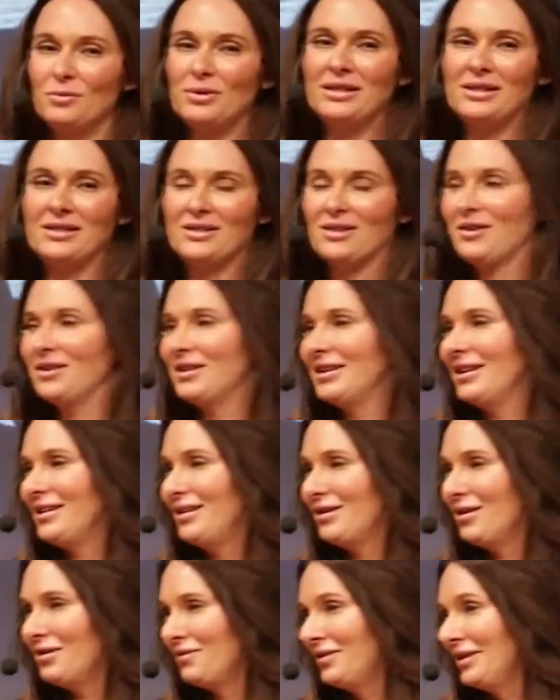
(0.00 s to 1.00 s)
we started
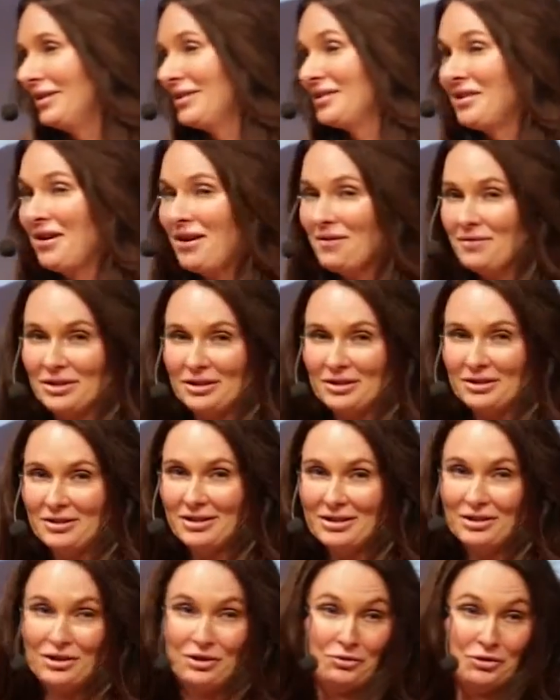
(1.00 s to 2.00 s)
getting all
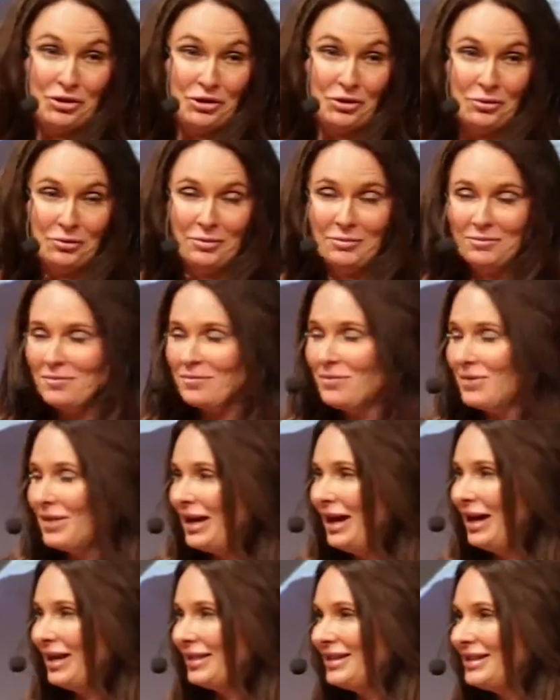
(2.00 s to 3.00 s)
philosophical, as you do,
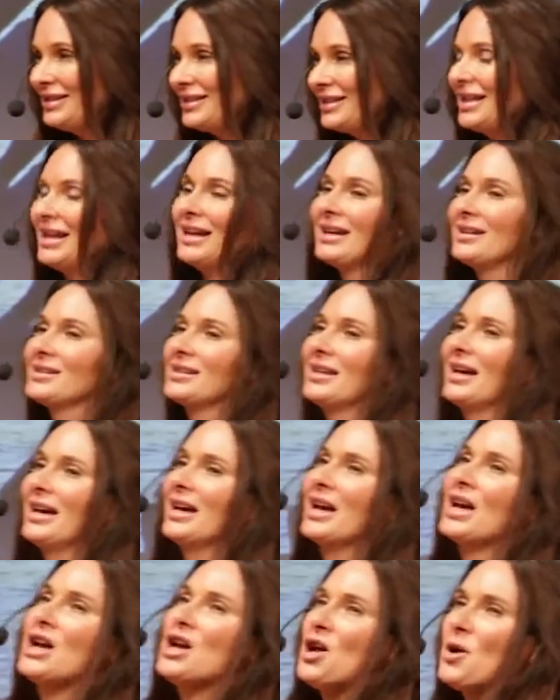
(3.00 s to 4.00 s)
at these things
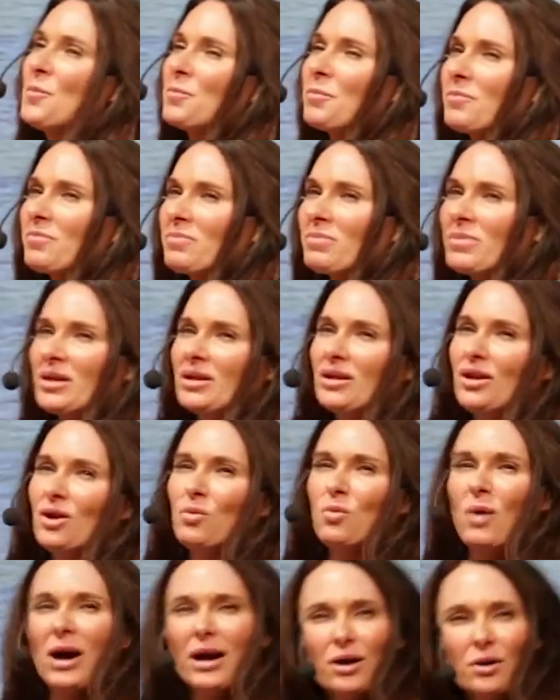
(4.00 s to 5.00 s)
like, you know,
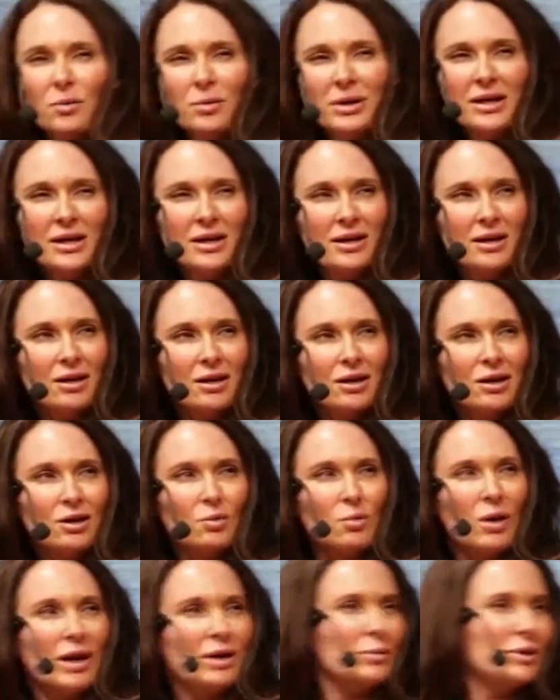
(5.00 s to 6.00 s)
why are we
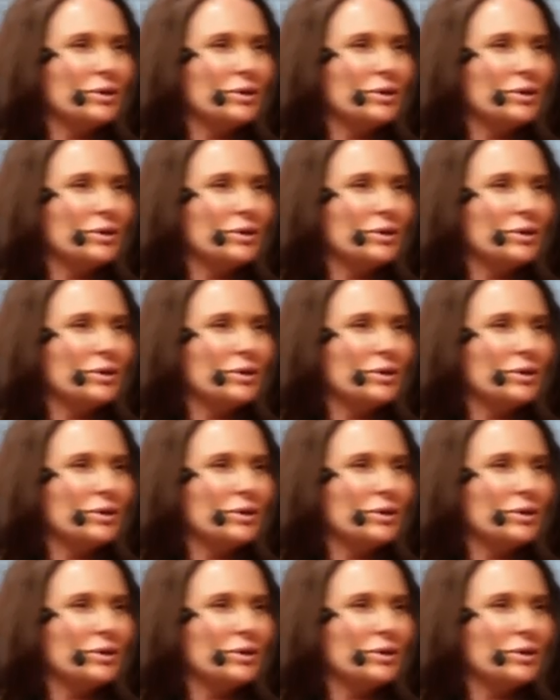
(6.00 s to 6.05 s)
here? Why